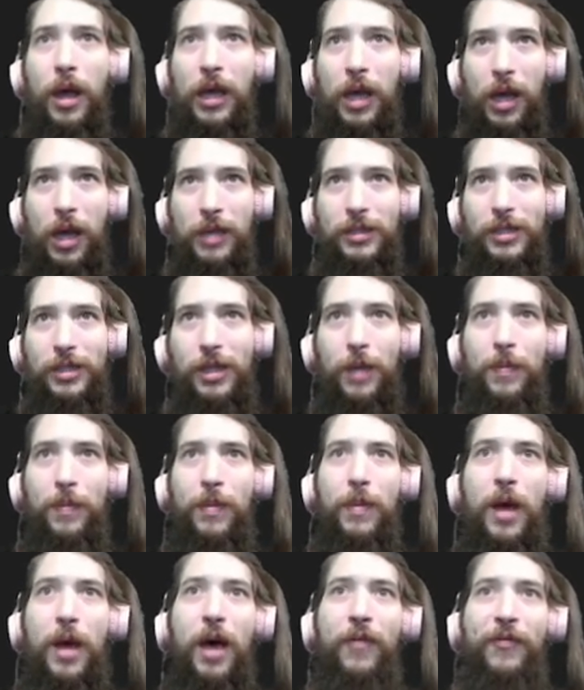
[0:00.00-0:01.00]

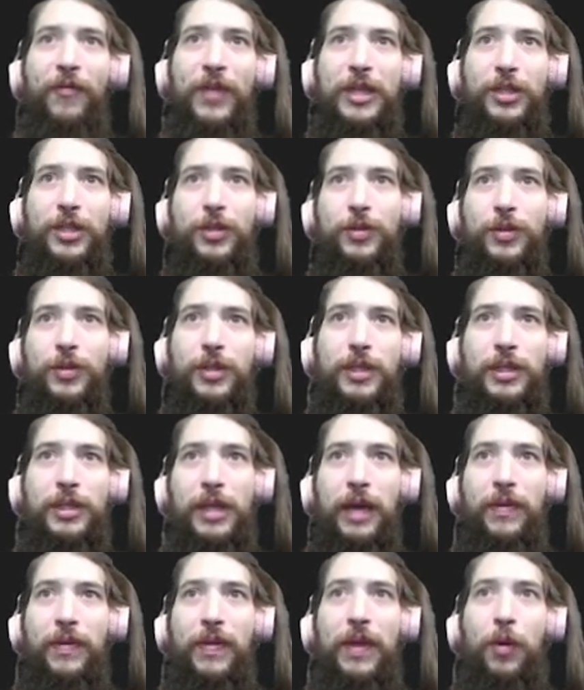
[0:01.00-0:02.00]
Custom officials
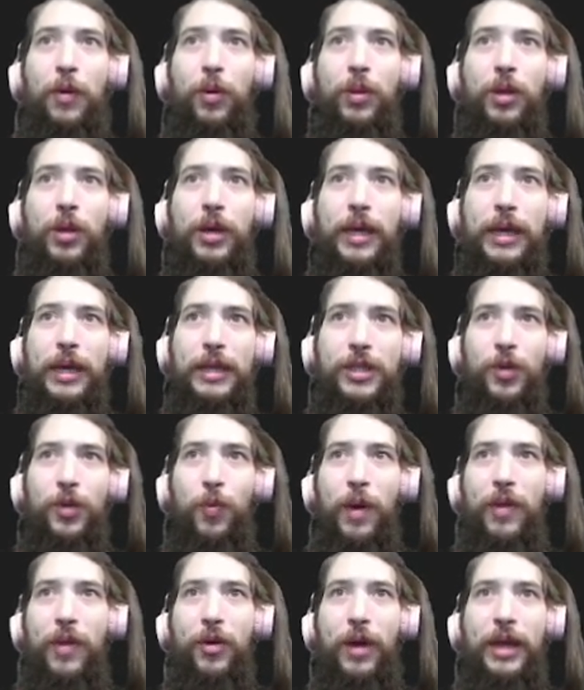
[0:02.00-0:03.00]
say that they were looking into
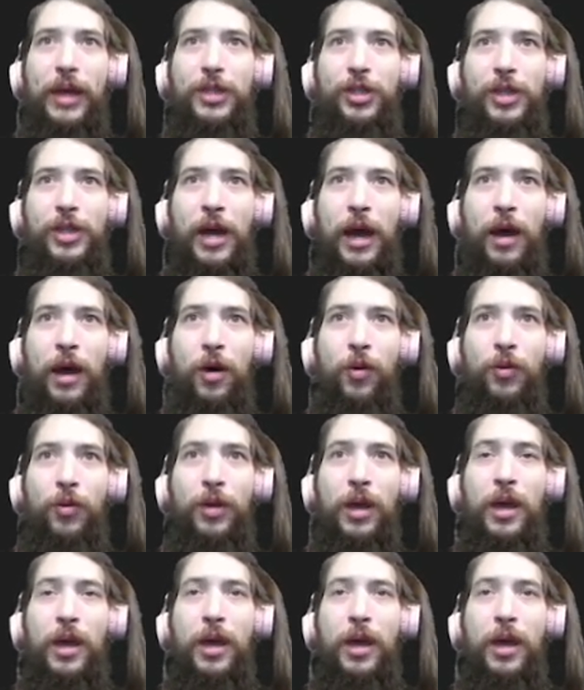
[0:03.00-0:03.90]
whether a child